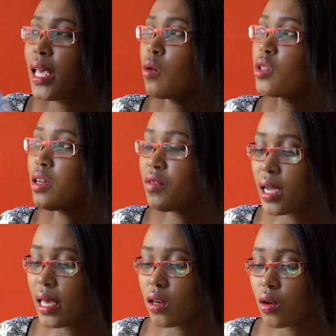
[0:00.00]
like whatever
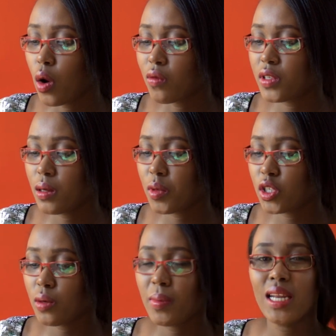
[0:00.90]
kind of
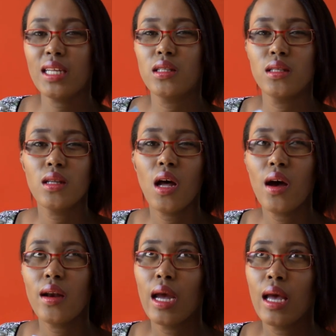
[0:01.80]
temperature, but it's
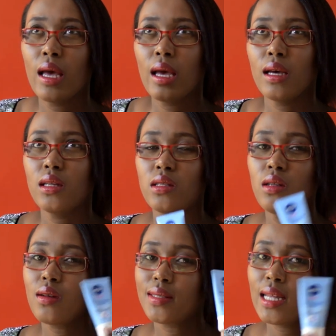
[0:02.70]
not it's
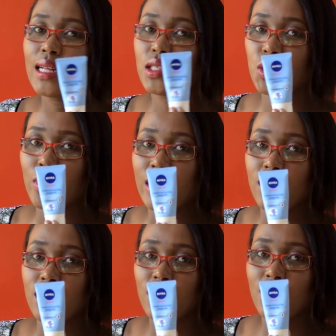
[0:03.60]
not sunscreen.